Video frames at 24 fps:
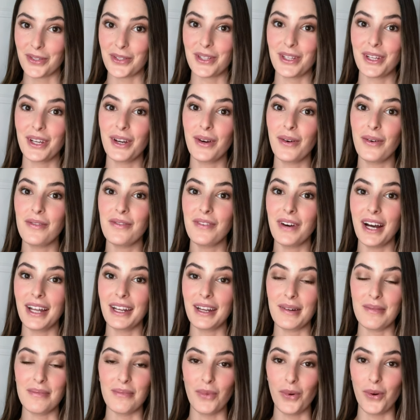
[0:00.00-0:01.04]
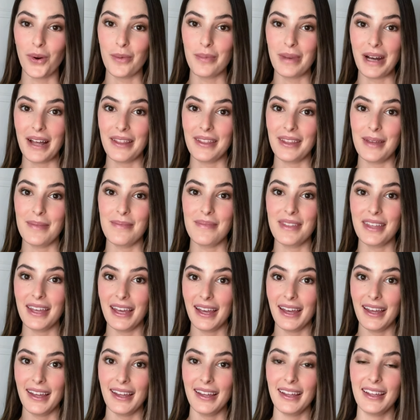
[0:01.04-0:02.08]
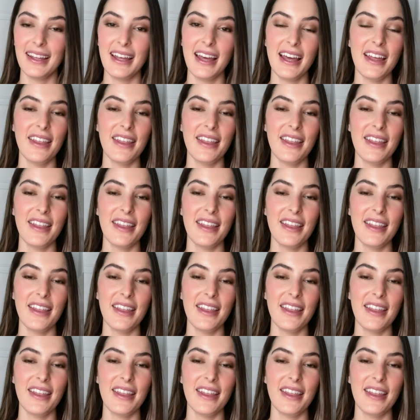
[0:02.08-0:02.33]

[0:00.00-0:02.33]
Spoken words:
so you can go and find out more about them there.